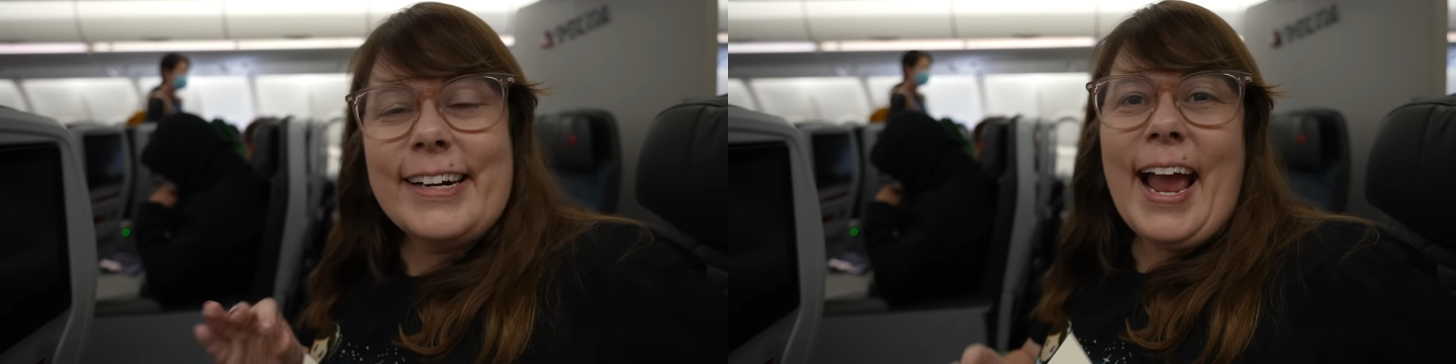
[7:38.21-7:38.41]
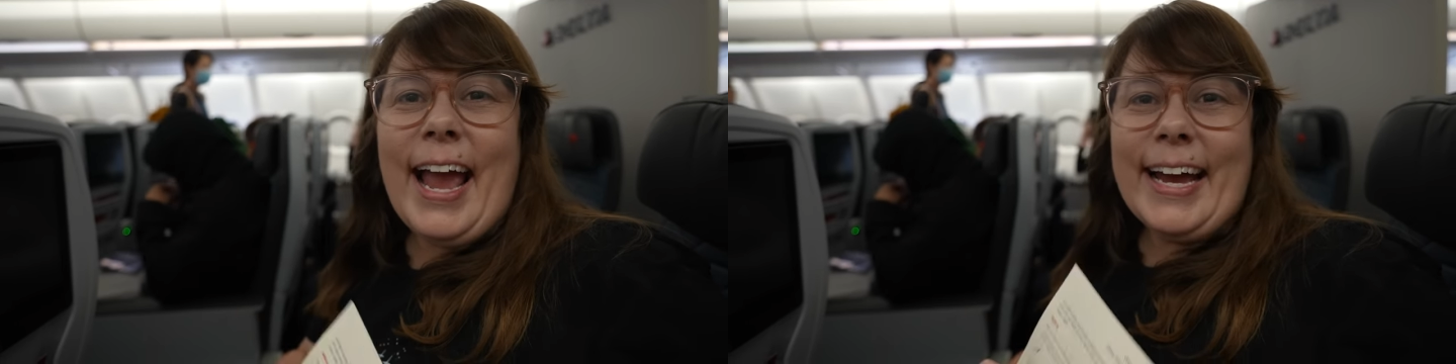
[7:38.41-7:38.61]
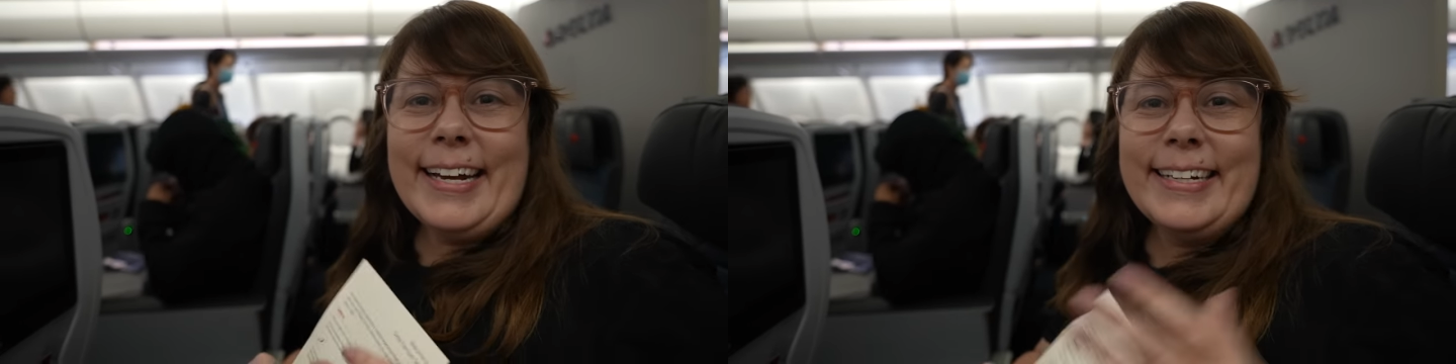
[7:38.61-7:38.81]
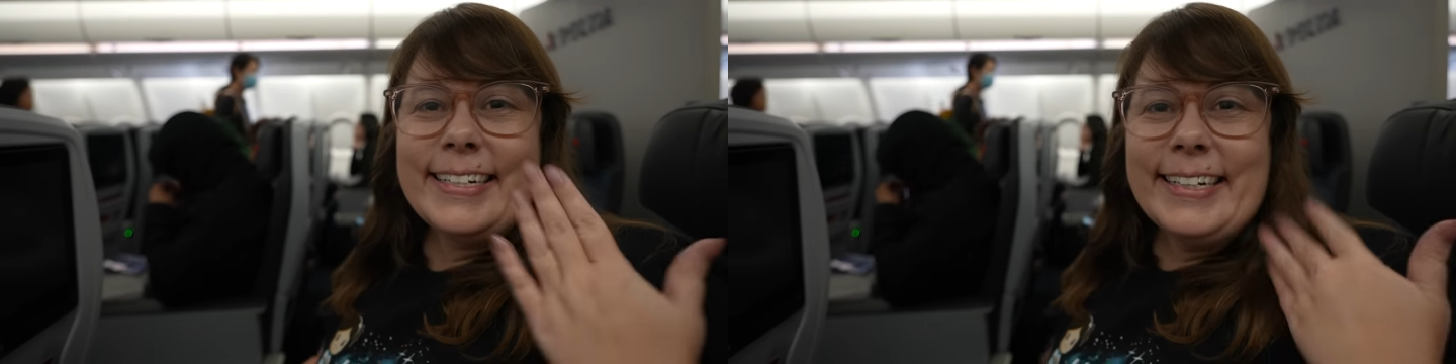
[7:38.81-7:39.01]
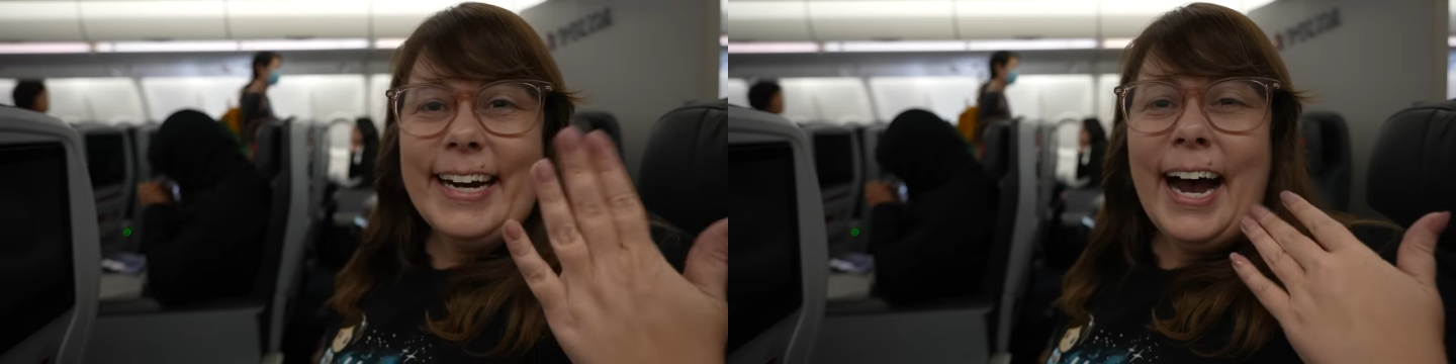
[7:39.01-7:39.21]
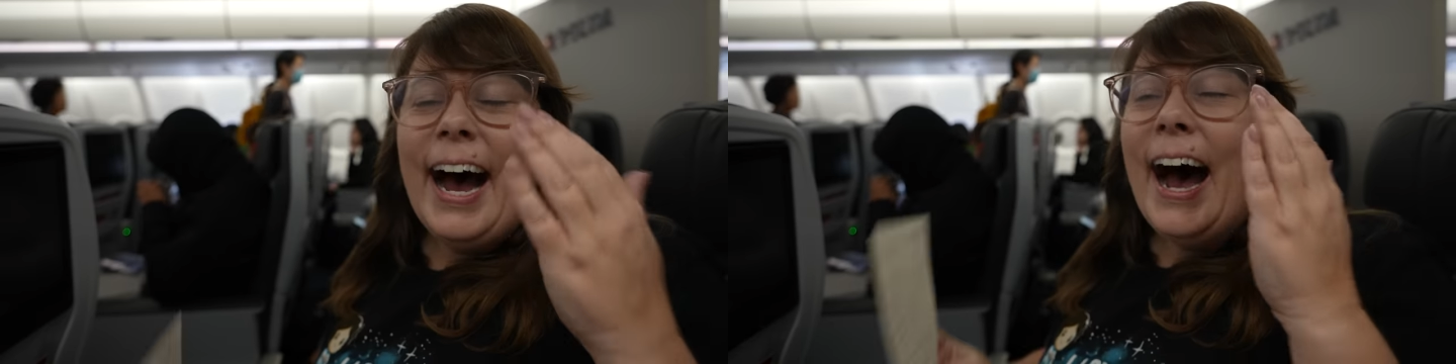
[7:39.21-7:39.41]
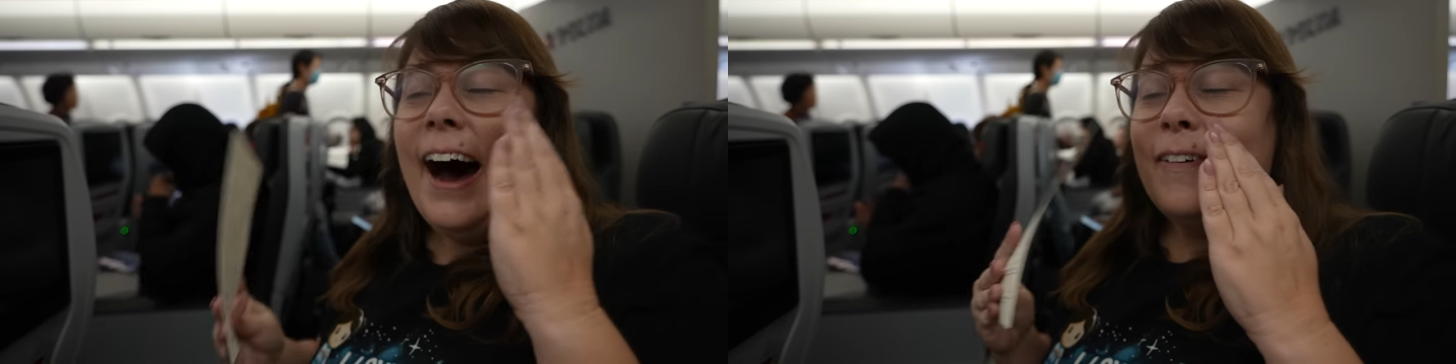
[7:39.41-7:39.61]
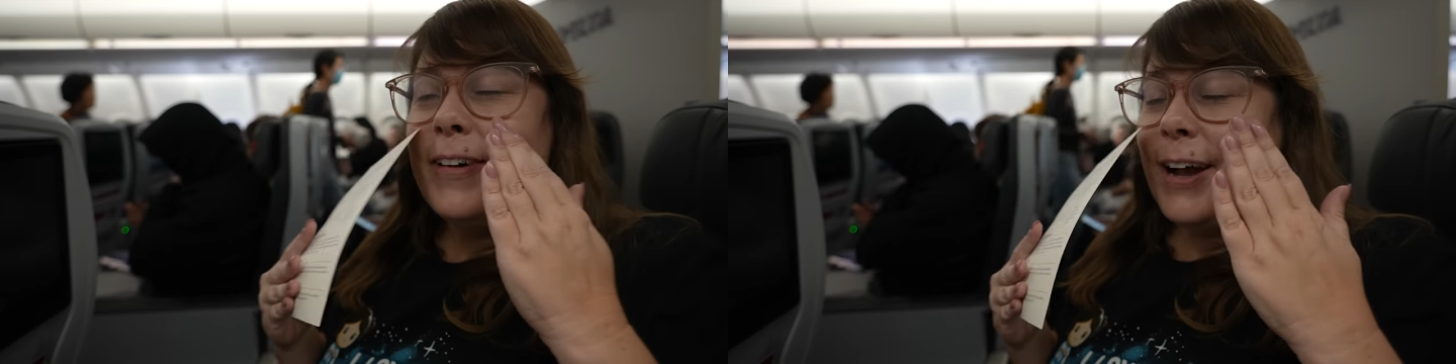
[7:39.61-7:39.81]
hand.
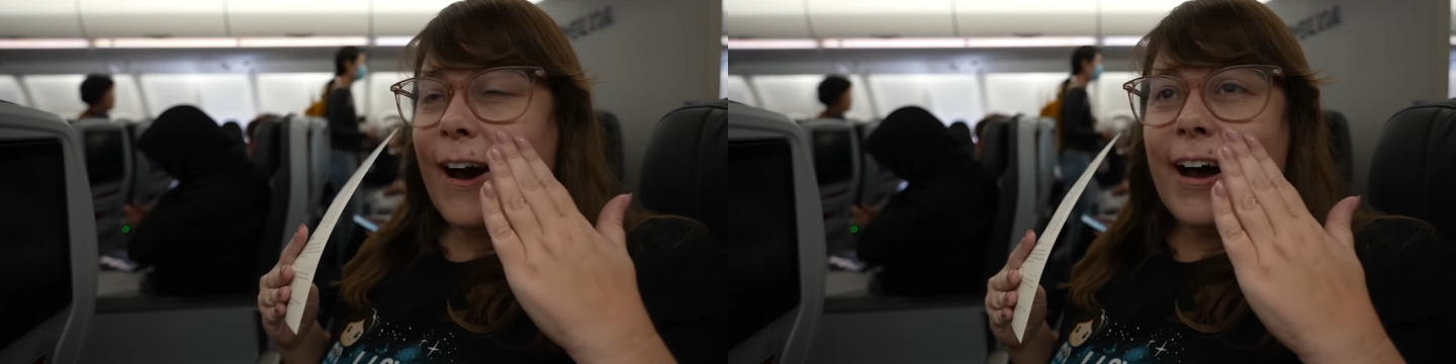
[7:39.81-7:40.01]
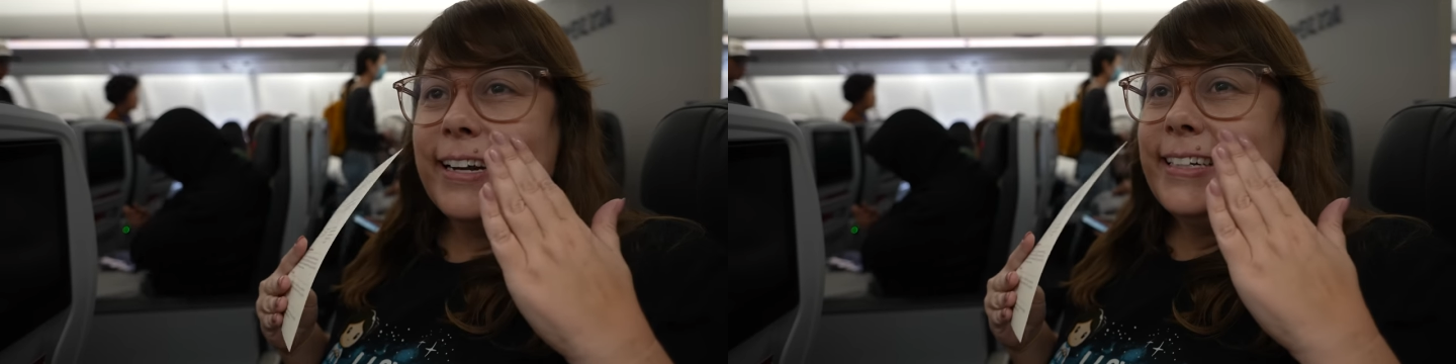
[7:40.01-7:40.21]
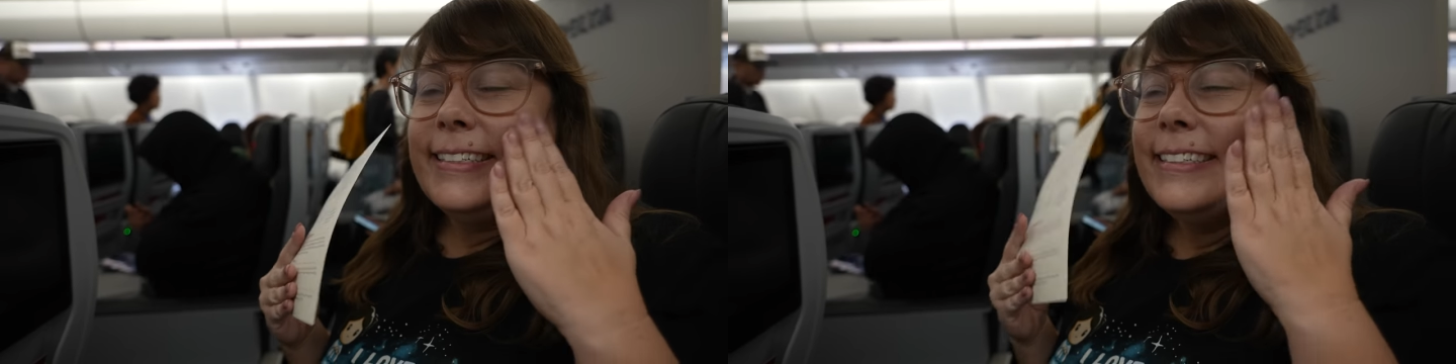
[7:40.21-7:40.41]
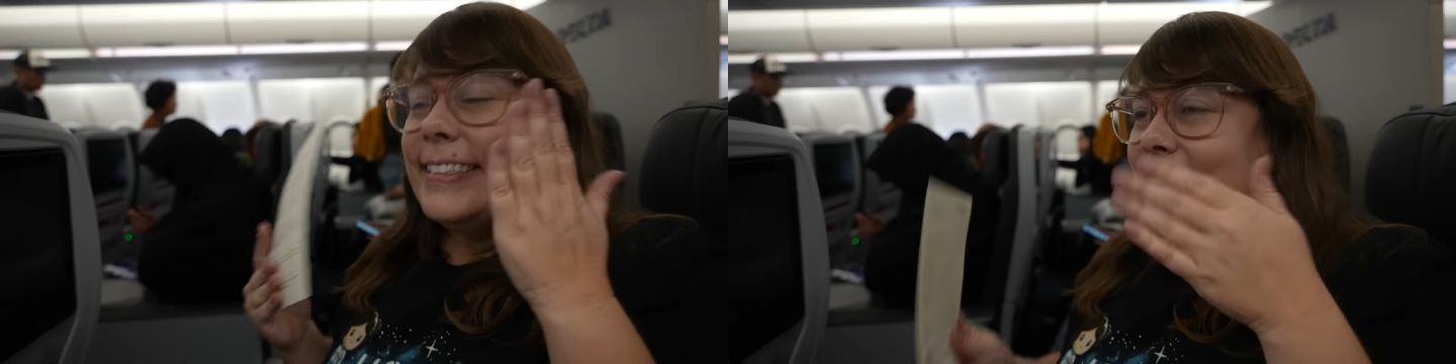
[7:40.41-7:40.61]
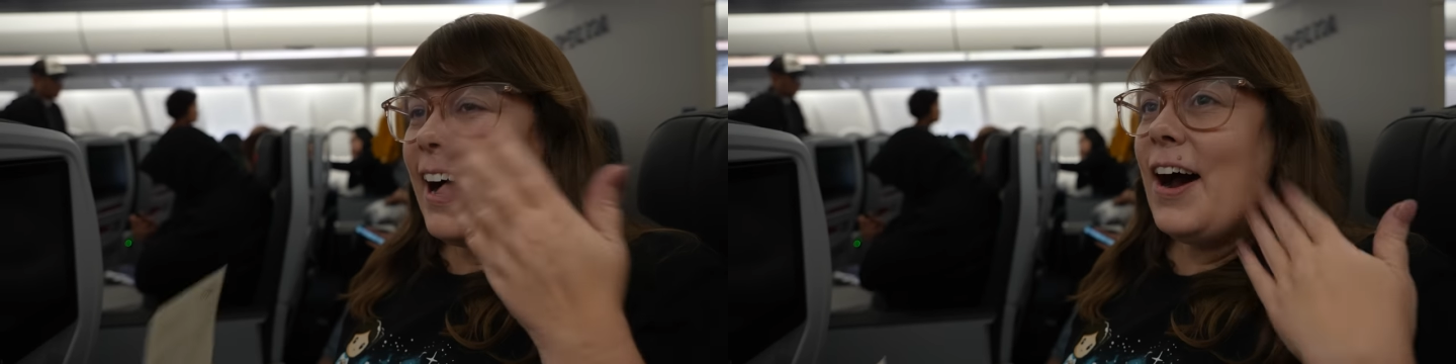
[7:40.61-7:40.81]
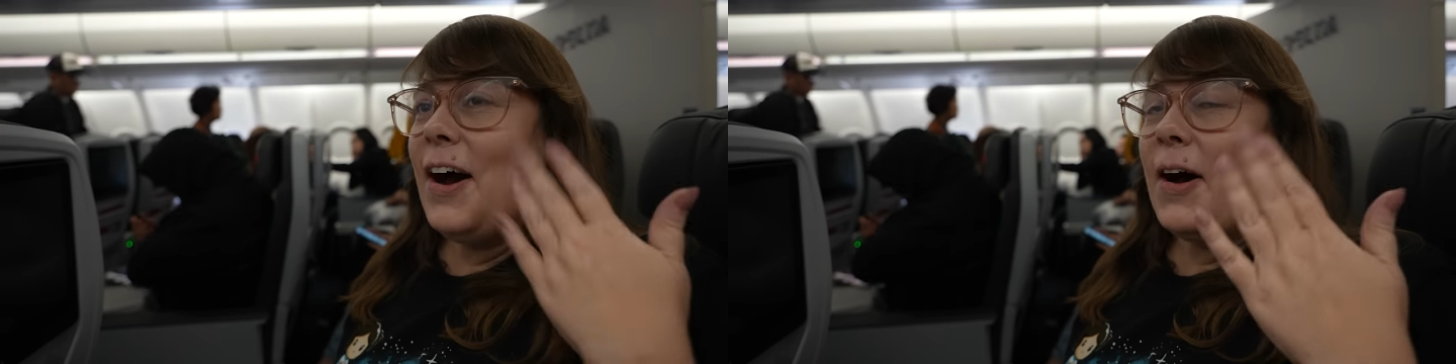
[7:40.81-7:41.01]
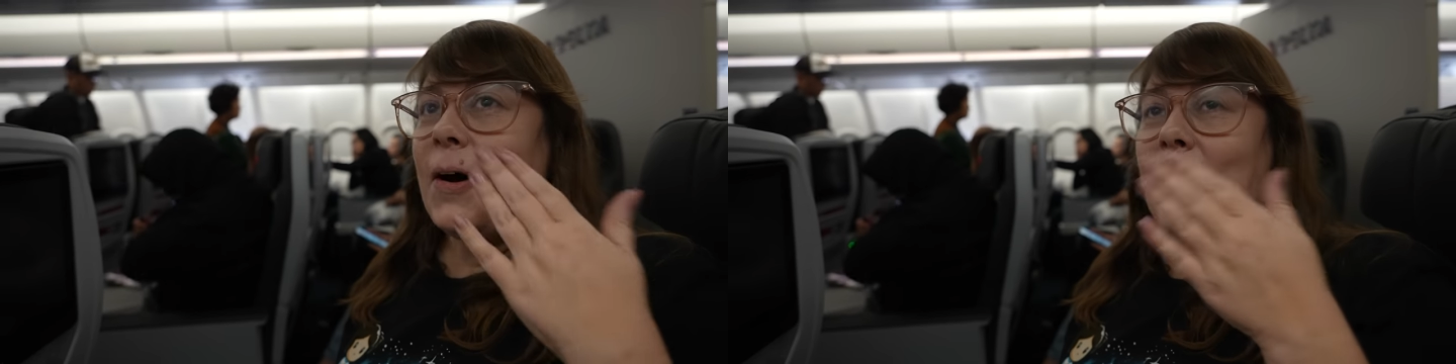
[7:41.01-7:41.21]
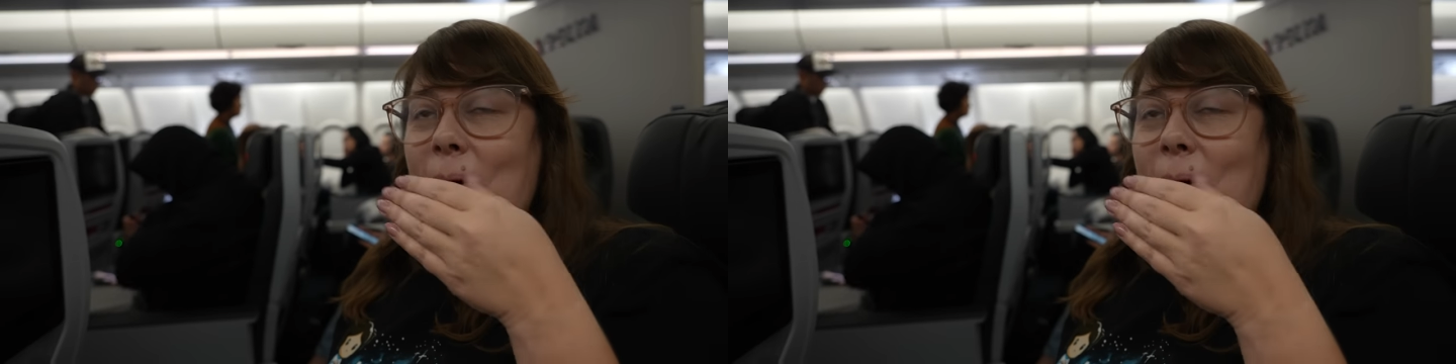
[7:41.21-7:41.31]
Oh my god. Oh,